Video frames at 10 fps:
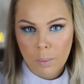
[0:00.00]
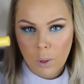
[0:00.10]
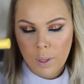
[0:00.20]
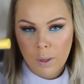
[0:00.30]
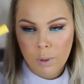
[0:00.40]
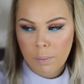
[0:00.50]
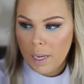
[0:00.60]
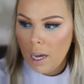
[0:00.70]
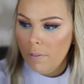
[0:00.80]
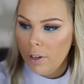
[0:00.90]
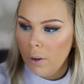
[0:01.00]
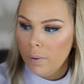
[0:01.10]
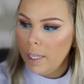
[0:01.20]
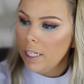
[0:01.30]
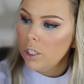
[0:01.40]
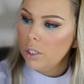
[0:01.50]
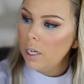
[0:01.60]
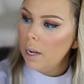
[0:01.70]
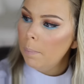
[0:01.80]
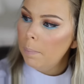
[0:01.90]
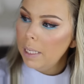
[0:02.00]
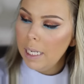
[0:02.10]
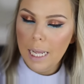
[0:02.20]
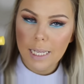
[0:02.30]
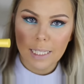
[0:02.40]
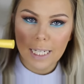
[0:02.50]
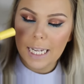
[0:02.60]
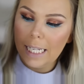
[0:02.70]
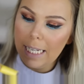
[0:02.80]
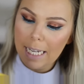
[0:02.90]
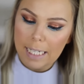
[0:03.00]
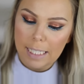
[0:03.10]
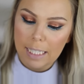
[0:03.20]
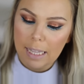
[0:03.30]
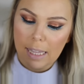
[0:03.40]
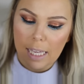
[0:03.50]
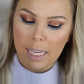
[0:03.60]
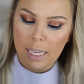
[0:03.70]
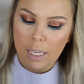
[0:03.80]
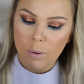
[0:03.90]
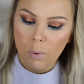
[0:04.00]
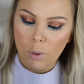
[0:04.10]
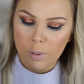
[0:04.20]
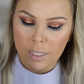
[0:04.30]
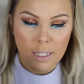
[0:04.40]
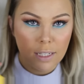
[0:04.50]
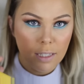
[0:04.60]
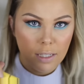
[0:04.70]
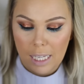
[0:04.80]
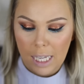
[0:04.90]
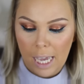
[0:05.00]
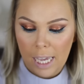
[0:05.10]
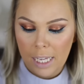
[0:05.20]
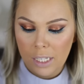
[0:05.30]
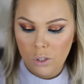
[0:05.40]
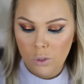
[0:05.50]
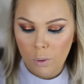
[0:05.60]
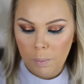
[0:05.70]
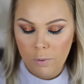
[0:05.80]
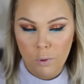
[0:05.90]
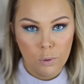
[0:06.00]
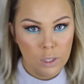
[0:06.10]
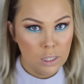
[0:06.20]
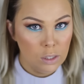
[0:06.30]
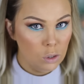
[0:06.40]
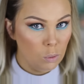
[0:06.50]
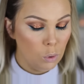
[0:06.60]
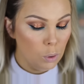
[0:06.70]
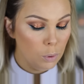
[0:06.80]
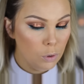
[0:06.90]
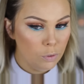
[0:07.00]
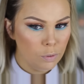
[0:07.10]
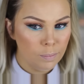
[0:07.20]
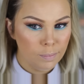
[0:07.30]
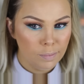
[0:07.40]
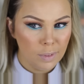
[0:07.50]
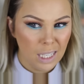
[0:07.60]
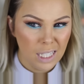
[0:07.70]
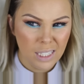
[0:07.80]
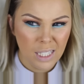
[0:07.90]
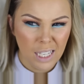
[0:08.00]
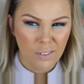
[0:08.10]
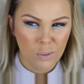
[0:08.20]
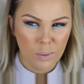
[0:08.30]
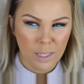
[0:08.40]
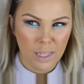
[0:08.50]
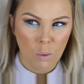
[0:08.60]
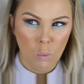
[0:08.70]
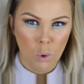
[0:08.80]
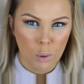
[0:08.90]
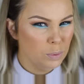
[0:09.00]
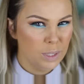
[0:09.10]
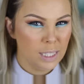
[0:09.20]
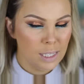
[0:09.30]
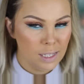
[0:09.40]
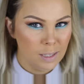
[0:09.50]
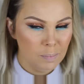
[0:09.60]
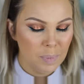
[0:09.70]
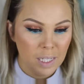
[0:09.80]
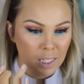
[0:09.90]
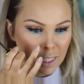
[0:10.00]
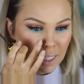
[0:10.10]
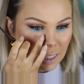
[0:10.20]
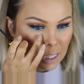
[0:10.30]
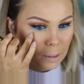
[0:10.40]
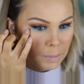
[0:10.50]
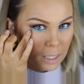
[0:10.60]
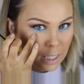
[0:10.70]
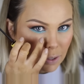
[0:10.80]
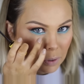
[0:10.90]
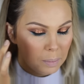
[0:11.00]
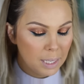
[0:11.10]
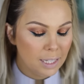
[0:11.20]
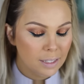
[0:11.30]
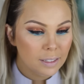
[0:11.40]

And I'm going in with my CoverGirl Lash Blast Length in Water Resistant. And do not be fooled, this is not waterproof. It isn't even really that water resistant, but it just doesn't come down here on me.